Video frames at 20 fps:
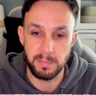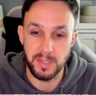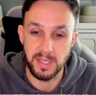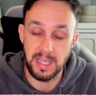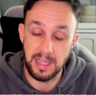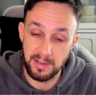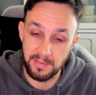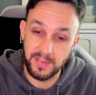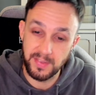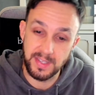But
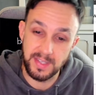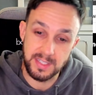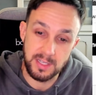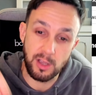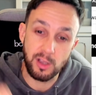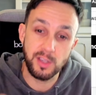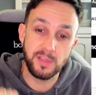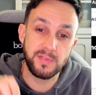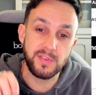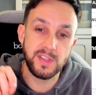yeah, if it's
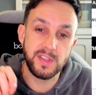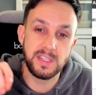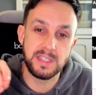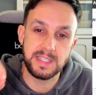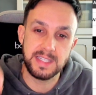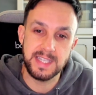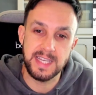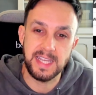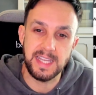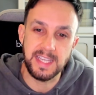
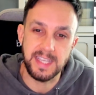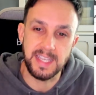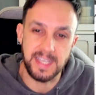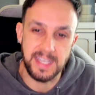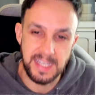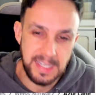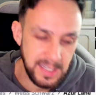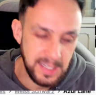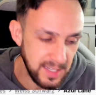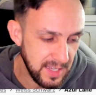
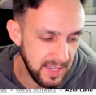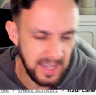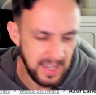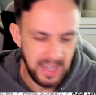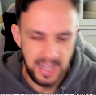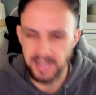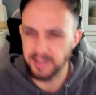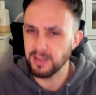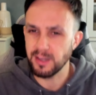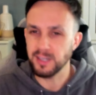-TE,
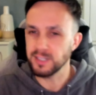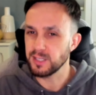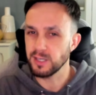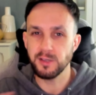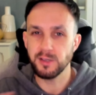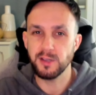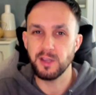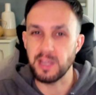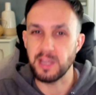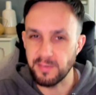and I
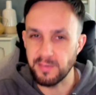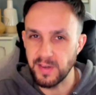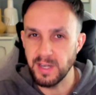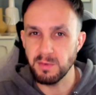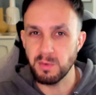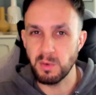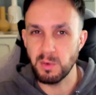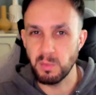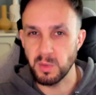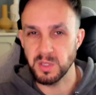don't know if
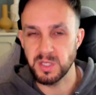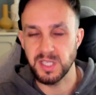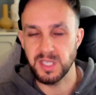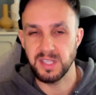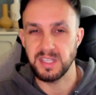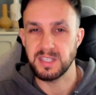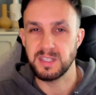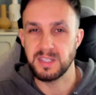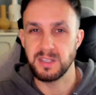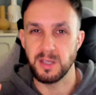anyone
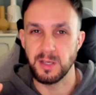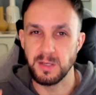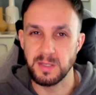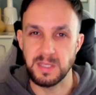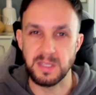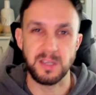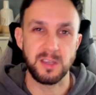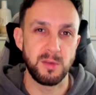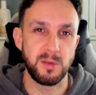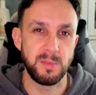watching this knows,
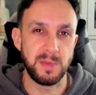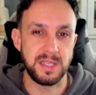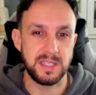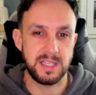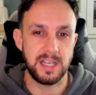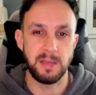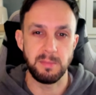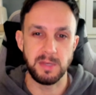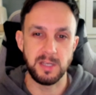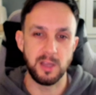in the
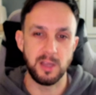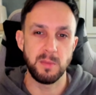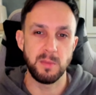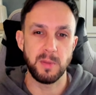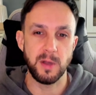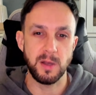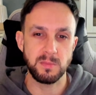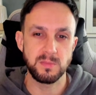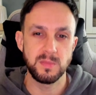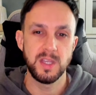comments let me know,
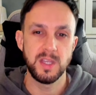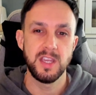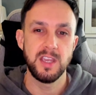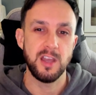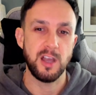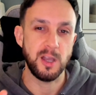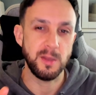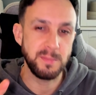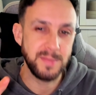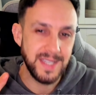but
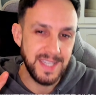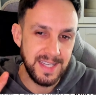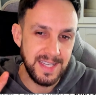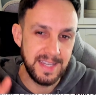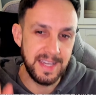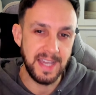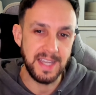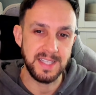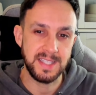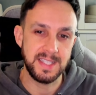I'm
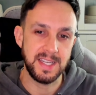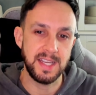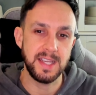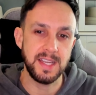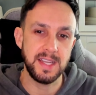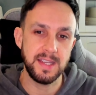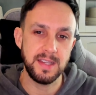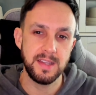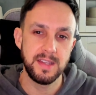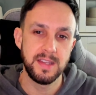guessing